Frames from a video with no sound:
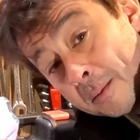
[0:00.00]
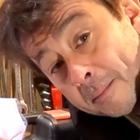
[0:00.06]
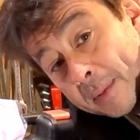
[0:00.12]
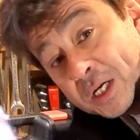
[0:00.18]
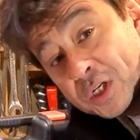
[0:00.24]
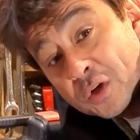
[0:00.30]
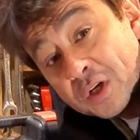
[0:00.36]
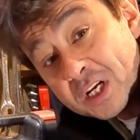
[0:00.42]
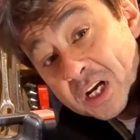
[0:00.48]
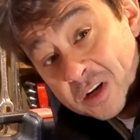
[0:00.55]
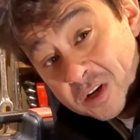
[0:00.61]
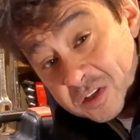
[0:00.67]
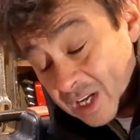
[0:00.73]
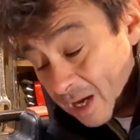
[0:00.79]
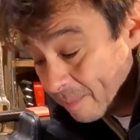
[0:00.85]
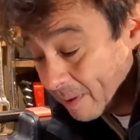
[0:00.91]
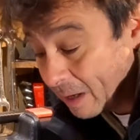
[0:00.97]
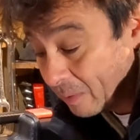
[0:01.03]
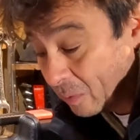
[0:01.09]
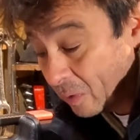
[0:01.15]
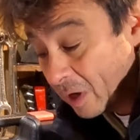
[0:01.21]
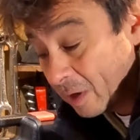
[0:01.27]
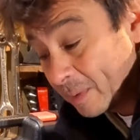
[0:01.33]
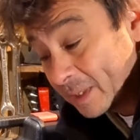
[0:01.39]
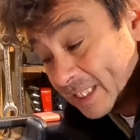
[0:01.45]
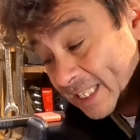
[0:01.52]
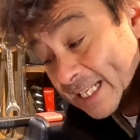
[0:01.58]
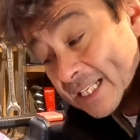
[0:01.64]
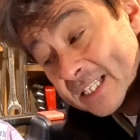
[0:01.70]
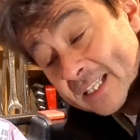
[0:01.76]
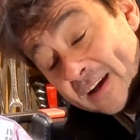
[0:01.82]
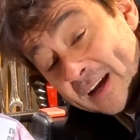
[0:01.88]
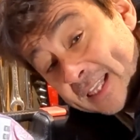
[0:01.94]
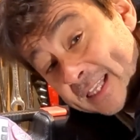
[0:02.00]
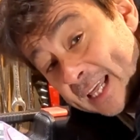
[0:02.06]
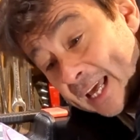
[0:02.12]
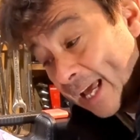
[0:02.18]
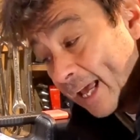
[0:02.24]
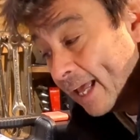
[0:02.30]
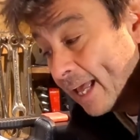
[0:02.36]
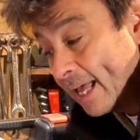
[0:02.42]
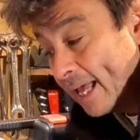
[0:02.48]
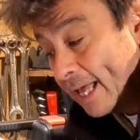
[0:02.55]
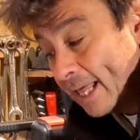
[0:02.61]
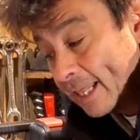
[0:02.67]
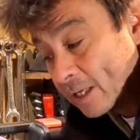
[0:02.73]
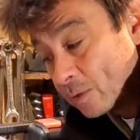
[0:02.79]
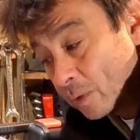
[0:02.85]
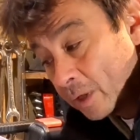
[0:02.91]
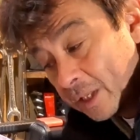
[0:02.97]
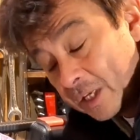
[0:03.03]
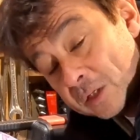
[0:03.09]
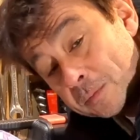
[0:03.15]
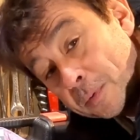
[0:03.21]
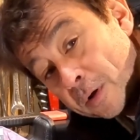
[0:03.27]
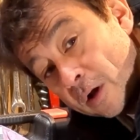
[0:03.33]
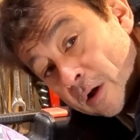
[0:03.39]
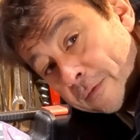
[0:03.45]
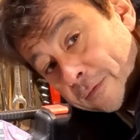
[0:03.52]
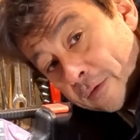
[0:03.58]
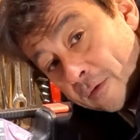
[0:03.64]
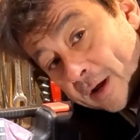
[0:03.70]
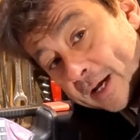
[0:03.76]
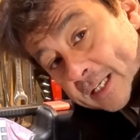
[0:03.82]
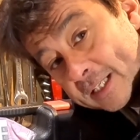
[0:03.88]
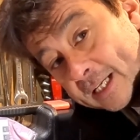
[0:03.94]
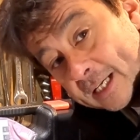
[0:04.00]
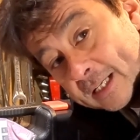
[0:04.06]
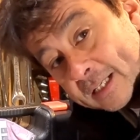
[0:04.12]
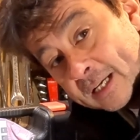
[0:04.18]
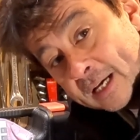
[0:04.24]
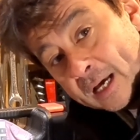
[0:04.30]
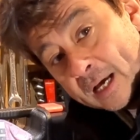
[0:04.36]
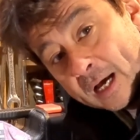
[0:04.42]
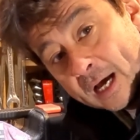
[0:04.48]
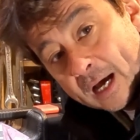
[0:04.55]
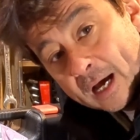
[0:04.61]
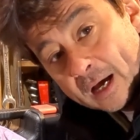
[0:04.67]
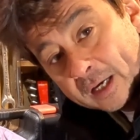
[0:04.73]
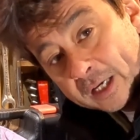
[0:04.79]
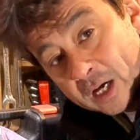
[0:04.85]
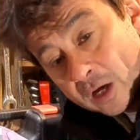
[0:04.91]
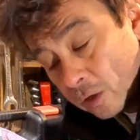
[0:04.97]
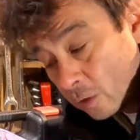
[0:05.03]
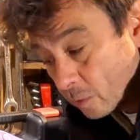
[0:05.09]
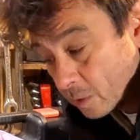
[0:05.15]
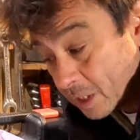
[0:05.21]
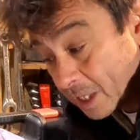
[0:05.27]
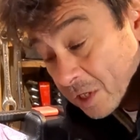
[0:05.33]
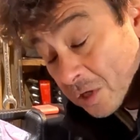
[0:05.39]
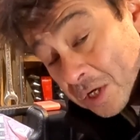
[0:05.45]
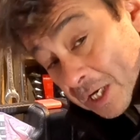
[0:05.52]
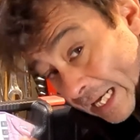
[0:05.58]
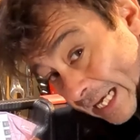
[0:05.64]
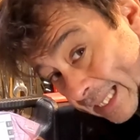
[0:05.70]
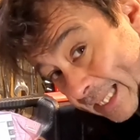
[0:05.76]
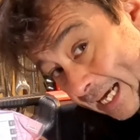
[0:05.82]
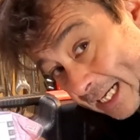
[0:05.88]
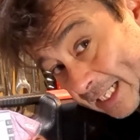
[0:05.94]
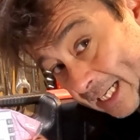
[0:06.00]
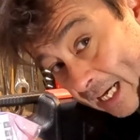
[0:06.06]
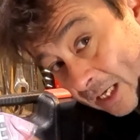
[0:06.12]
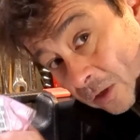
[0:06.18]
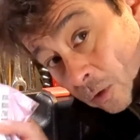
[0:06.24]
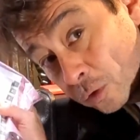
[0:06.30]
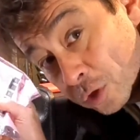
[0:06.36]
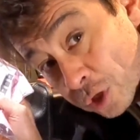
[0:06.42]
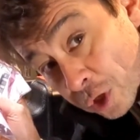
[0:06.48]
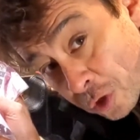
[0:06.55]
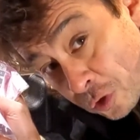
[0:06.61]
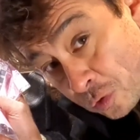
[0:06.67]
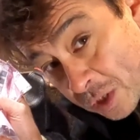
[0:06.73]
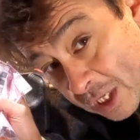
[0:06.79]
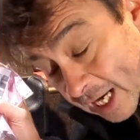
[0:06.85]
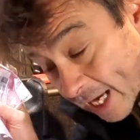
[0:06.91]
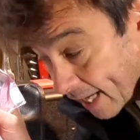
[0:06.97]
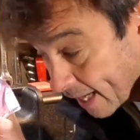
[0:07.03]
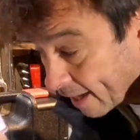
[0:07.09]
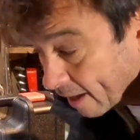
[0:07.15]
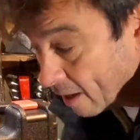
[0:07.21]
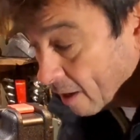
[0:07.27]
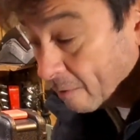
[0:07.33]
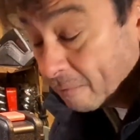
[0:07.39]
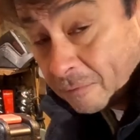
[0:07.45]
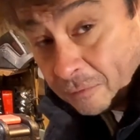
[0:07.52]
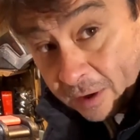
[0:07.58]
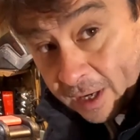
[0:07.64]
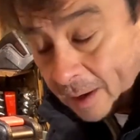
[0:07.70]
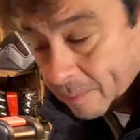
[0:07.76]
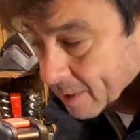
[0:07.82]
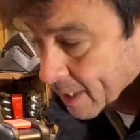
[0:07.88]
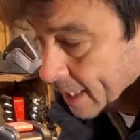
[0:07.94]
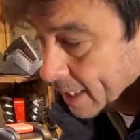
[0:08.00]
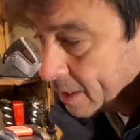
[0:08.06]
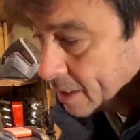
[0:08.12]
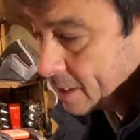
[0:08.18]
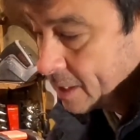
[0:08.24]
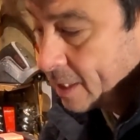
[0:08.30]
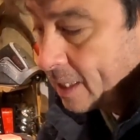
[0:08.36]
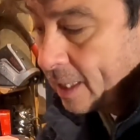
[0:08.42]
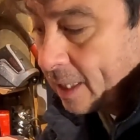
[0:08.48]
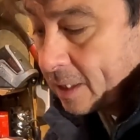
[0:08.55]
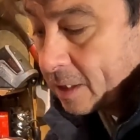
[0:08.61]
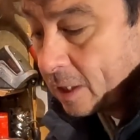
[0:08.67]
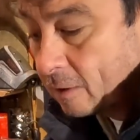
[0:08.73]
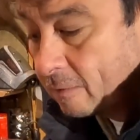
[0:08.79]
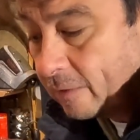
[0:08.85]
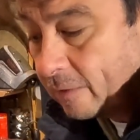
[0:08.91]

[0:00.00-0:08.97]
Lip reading: Make sure you don't lose that paperwork, because inside there's one of these perforated codes, and you need that to get your 2-year free updates. So